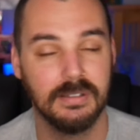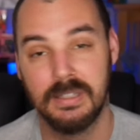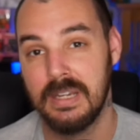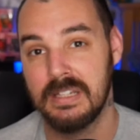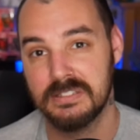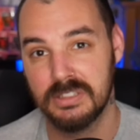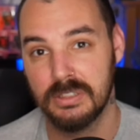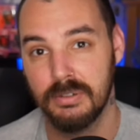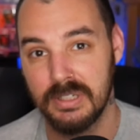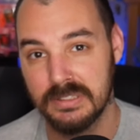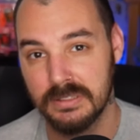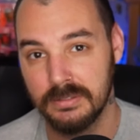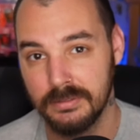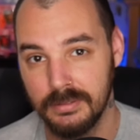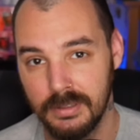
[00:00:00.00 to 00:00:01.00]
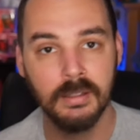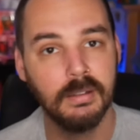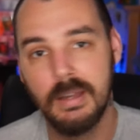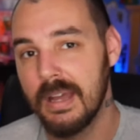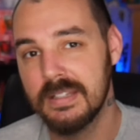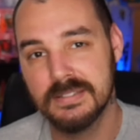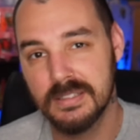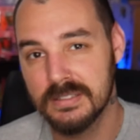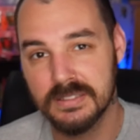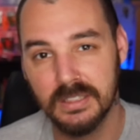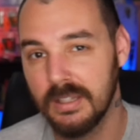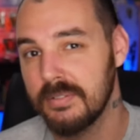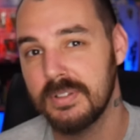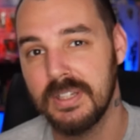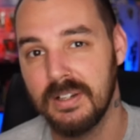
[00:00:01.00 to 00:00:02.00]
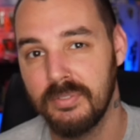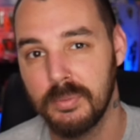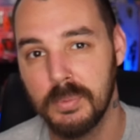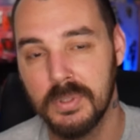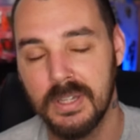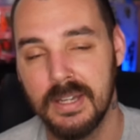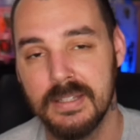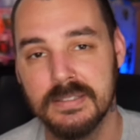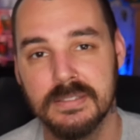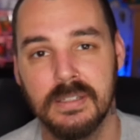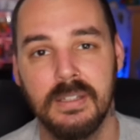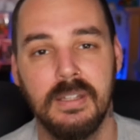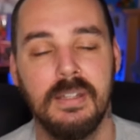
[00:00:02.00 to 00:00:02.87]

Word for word: the next generation? I'd seriously love to hear from you guys.